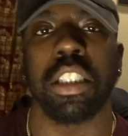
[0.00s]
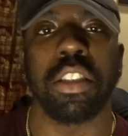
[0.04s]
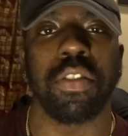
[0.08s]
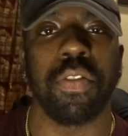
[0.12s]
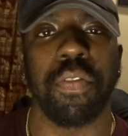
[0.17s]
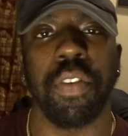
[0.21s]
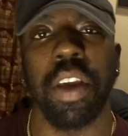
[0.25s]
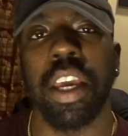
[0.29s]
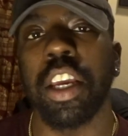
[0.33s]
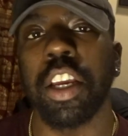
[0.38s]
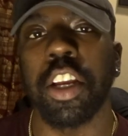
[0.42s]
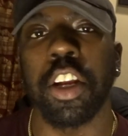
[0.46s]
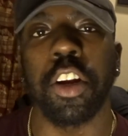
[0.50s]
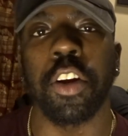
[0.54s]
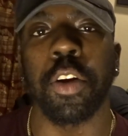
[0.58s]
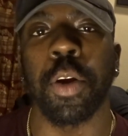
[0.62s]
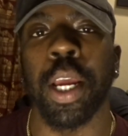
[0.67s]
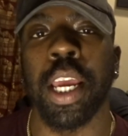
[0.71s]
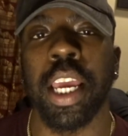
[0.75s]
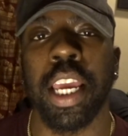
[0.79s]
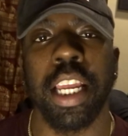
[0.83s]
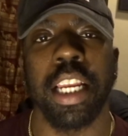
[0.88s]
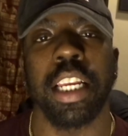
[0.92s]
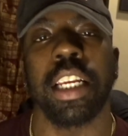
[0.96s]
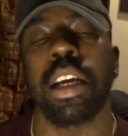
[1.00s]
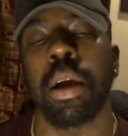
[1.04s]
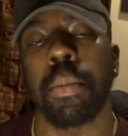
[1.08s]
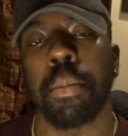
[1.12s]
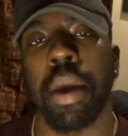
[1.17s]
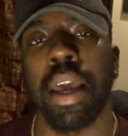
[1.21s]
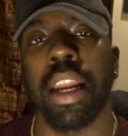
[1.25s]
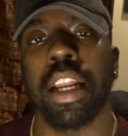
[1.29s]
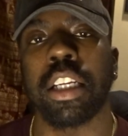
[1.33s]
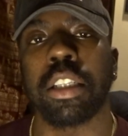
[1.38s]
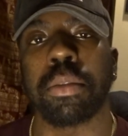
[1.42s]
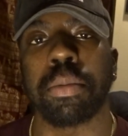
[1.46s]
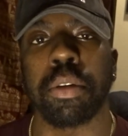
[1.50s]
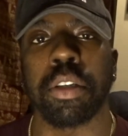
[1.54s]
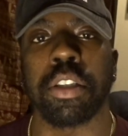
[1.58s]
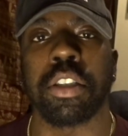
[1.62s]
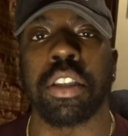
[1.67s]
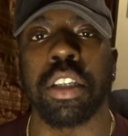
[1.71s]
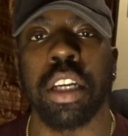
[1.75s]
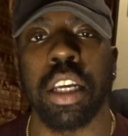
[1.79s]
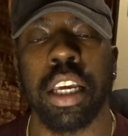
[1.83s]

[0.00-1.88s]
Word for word: figure in Kemetic spirit